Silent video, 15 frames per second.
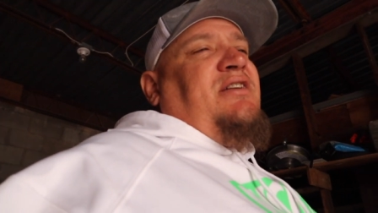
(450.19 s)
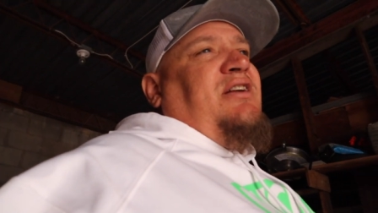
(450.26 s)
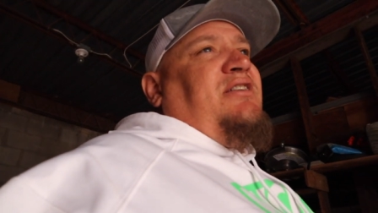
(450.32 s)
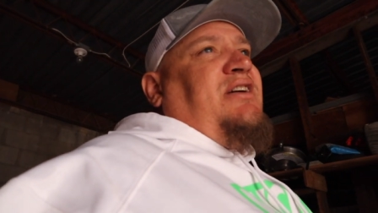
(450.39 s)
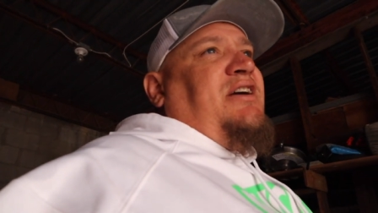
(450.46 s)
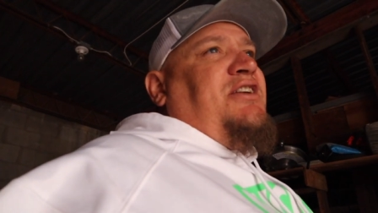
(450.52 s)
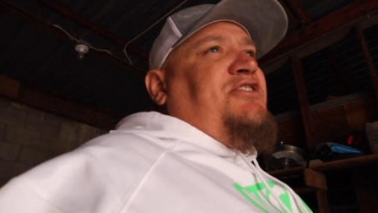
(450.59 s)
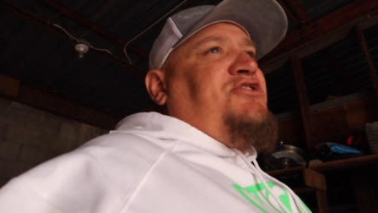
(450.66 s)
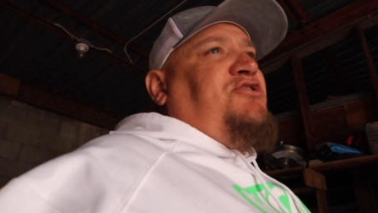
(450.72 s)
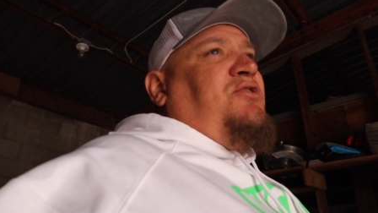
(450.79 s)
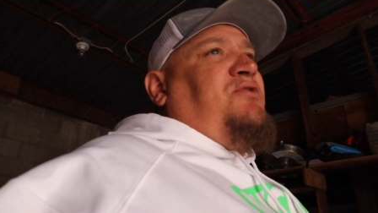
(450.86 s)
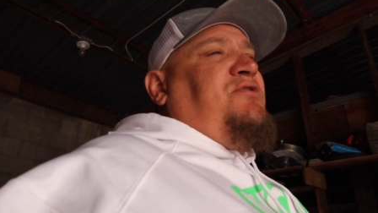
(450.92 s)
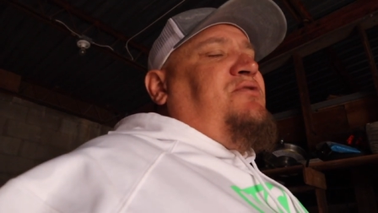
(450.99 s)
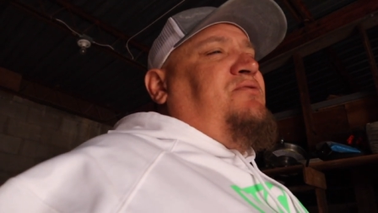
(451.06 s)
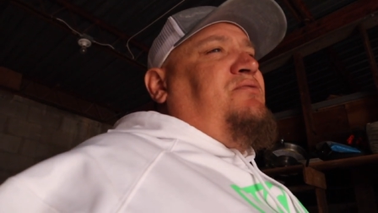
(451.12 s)
I'll kind of
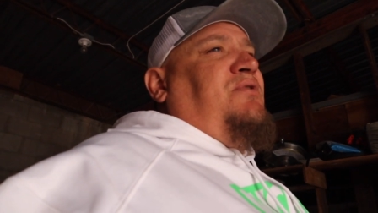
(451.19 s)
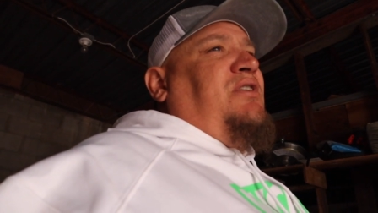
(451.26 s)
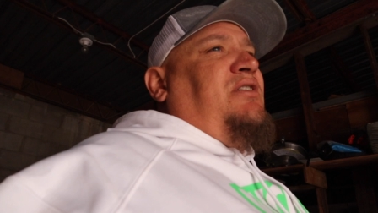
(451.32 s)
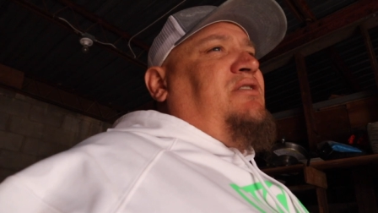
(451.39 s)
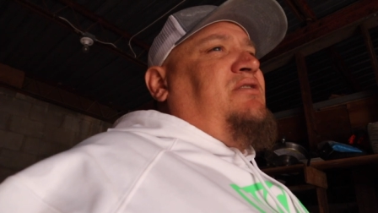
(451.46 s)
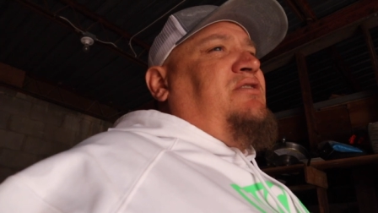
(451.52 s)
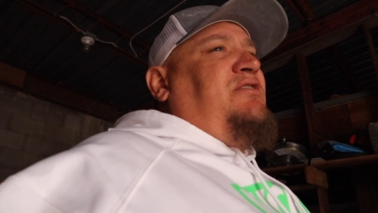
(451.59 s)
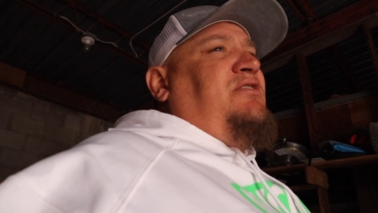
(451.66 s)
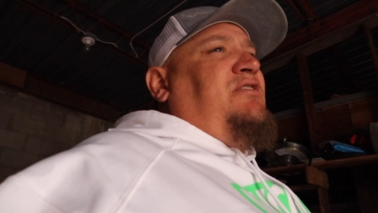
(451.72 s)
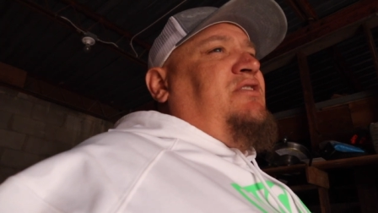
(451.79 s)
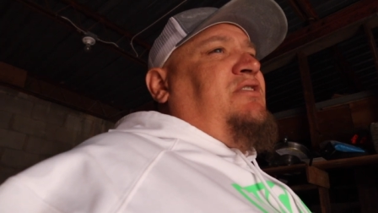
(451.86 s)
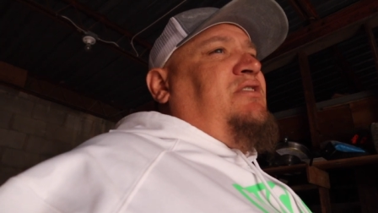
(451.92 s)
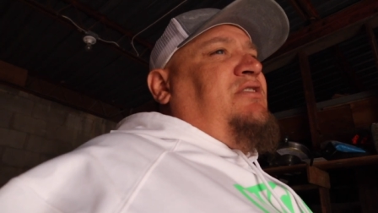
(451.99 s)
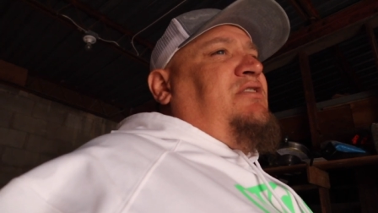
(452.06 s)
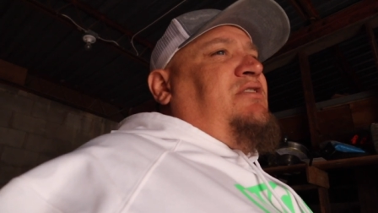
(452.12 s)
show you uh,
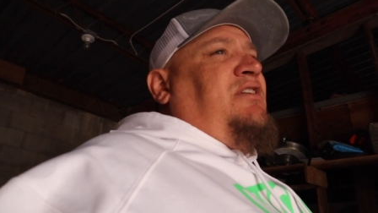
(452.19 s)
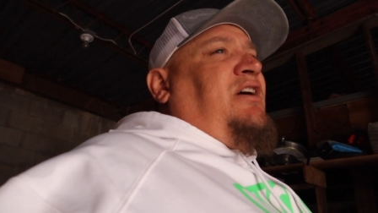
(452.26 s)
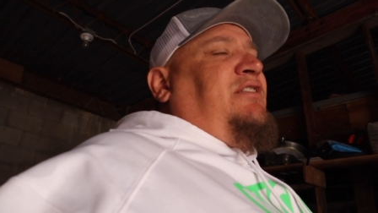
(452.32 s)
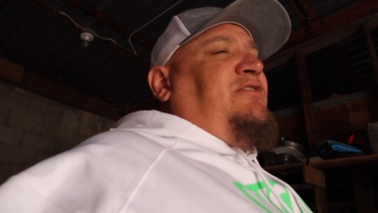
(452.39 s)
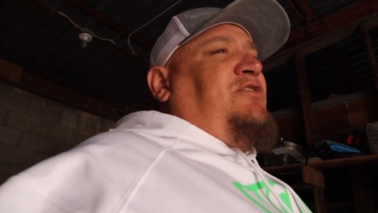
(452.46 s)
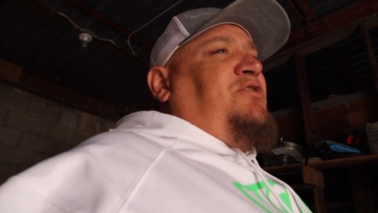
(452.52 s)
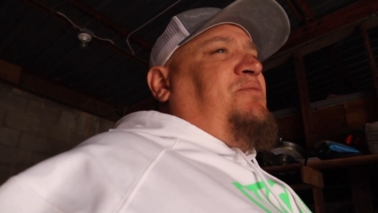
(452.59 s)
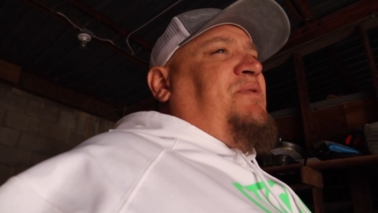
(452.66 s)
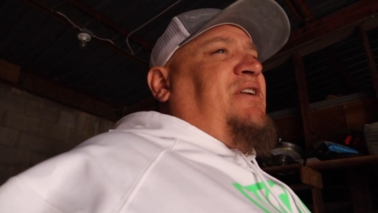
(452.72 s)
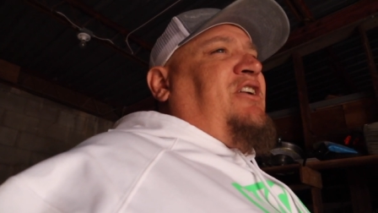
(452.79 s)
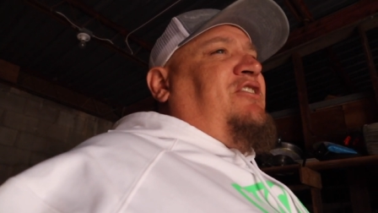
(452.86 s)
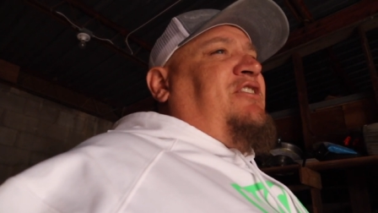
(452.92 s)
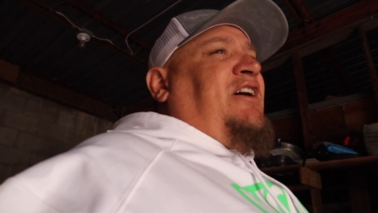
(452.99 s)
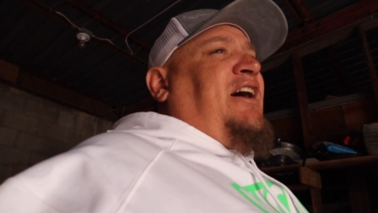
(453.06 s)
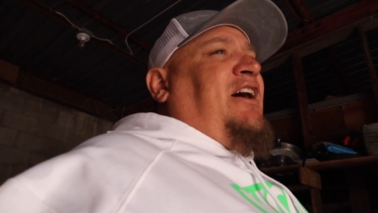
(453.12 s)
a little bit
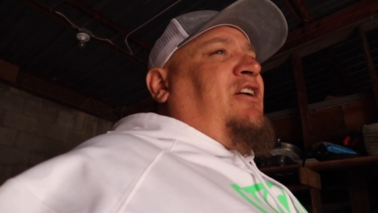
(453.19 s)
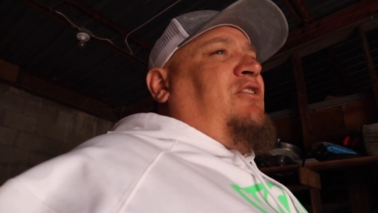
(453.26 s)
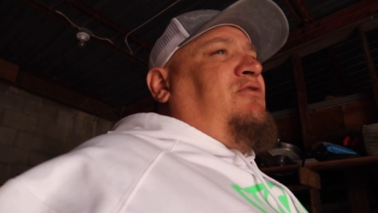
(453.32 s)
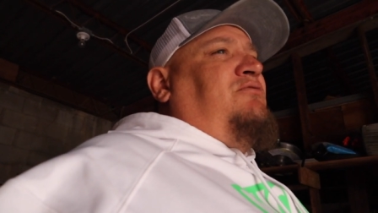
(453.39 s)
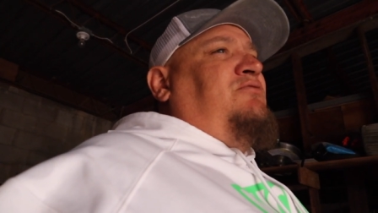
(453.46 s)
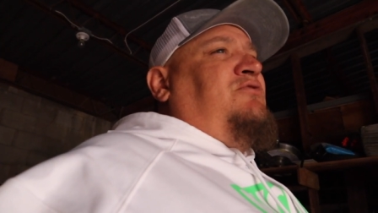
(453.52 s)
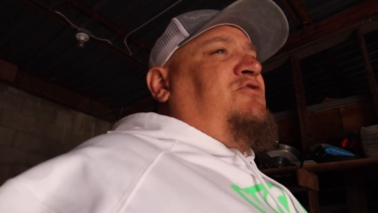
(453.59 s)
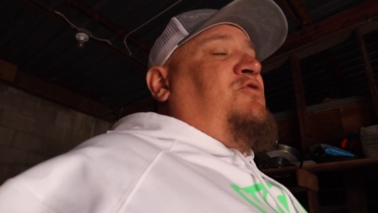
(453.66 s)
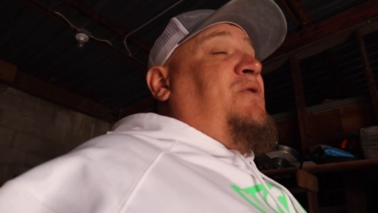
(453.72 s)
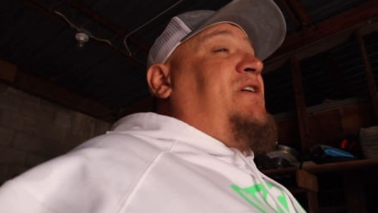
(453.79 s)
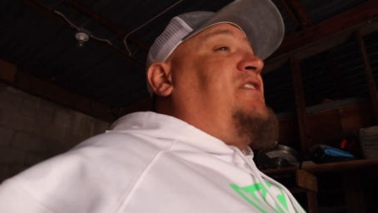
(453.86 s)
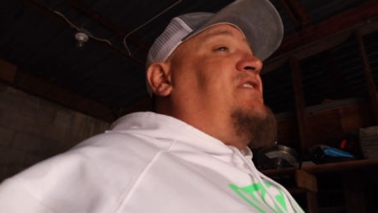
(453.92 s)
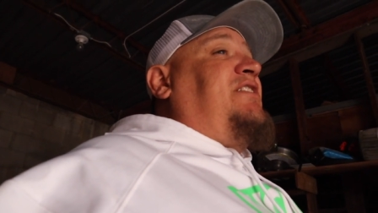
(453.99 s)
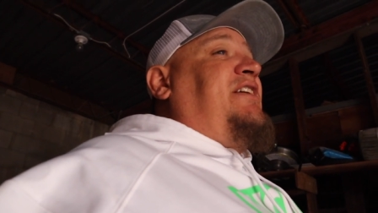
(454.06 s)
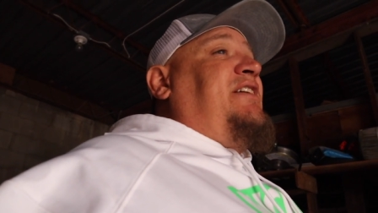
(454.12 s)
on how
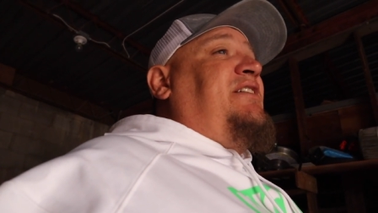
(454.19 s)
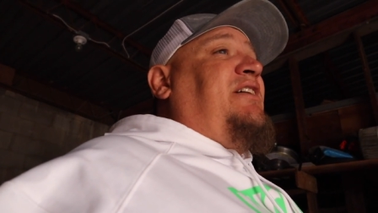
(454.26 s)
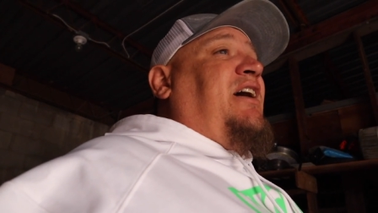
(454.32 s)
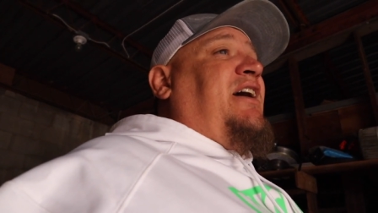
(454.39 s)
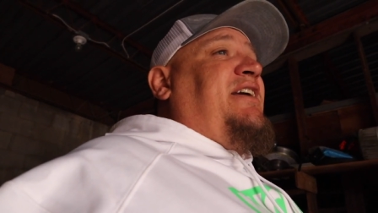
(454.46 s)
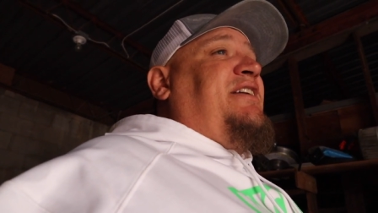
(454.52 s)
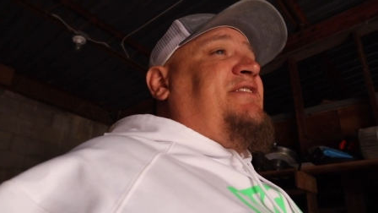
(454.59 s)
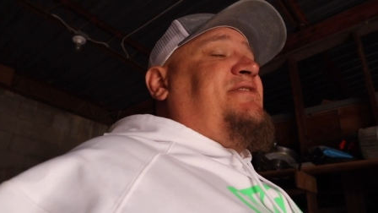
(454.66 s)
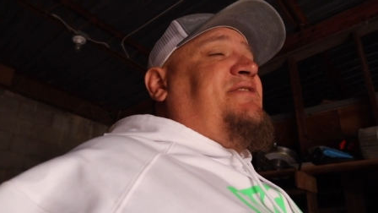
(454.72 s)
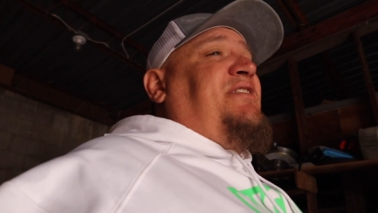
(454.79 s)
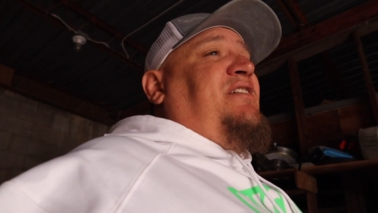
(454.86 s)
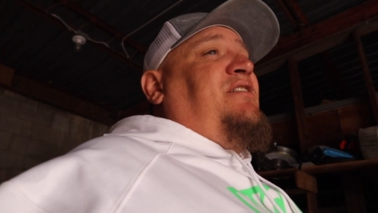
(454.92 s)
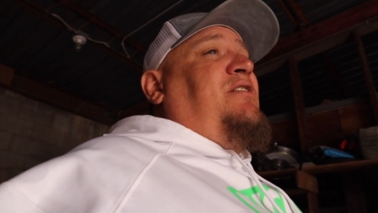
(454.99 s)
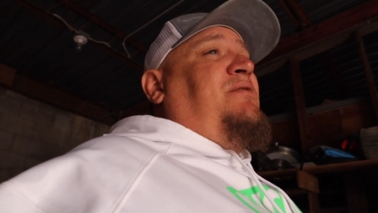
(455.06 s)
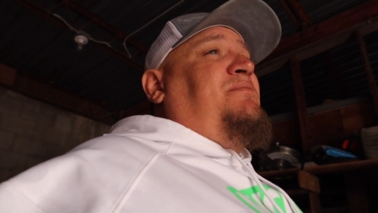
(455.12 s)
quickly I get
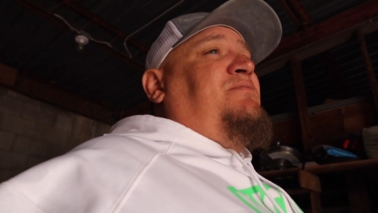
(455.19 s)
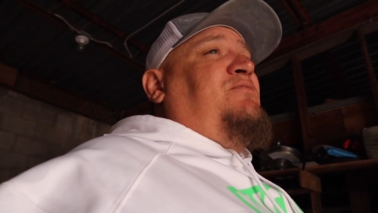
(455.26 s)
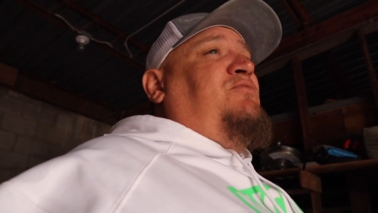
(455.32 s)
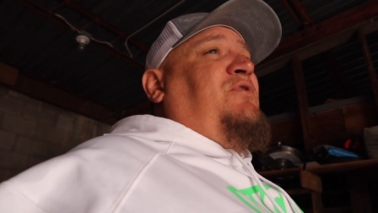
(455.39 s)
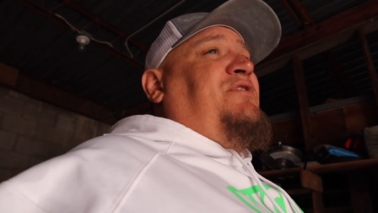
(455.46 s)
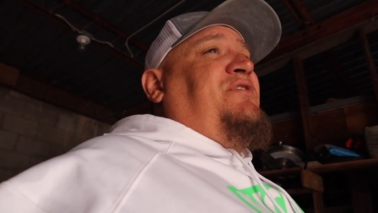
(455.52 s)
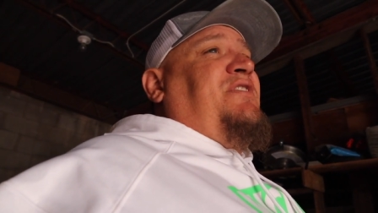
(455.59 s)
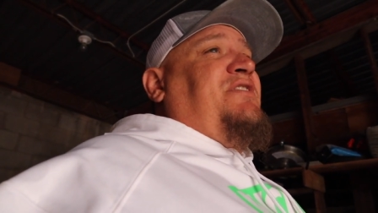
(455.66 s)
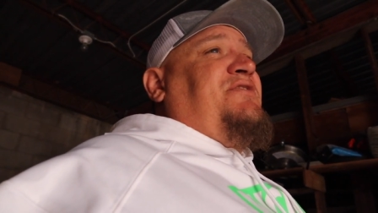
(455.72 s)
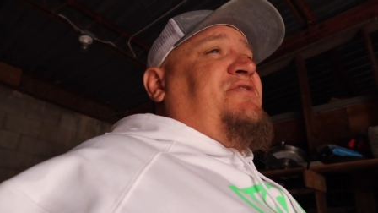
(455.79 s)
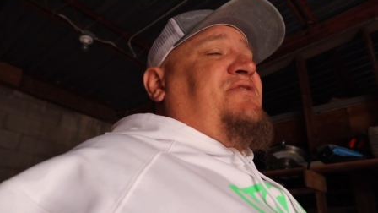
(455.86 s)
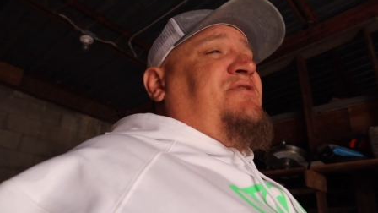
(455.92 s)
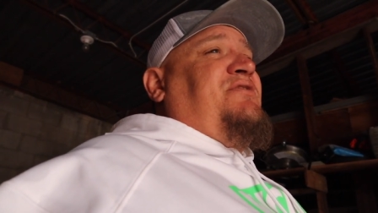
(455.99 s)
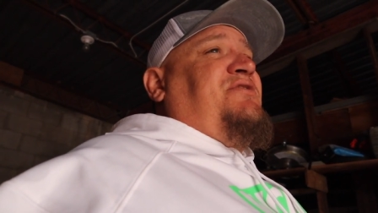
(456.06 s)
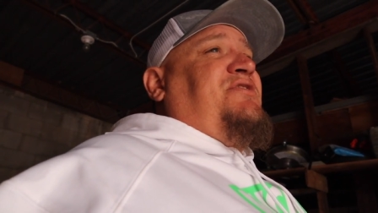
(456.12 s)
set up with
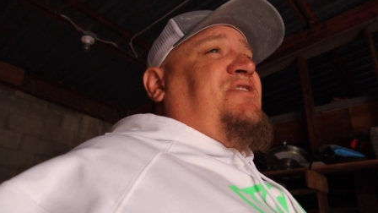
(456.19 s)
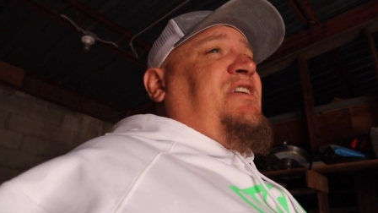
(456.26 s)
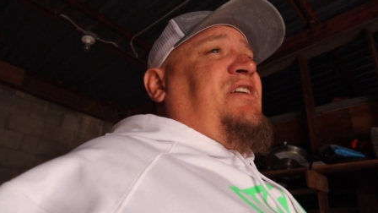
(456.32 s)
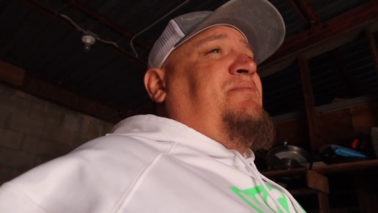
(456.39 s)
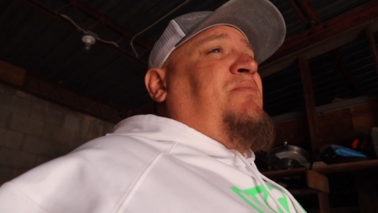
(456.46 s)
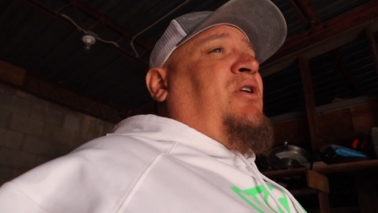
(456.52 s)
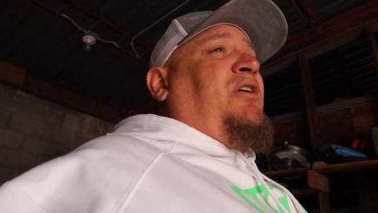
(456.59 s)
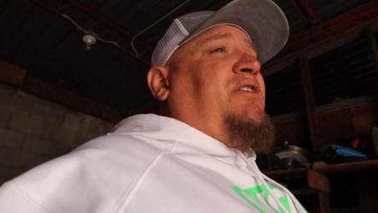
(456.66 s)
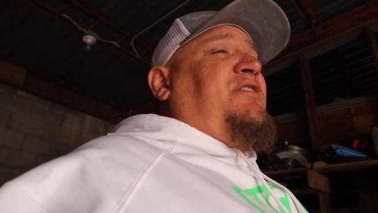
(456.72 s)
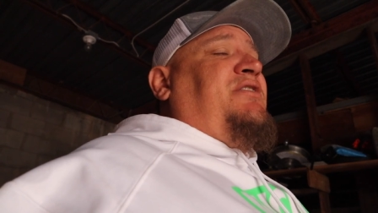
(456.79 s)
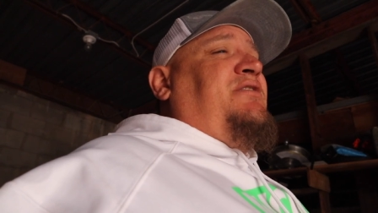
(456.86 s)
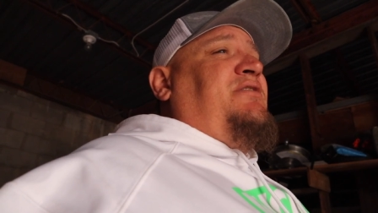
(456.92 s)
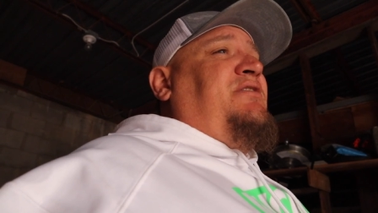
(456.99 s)
this Skid Marc,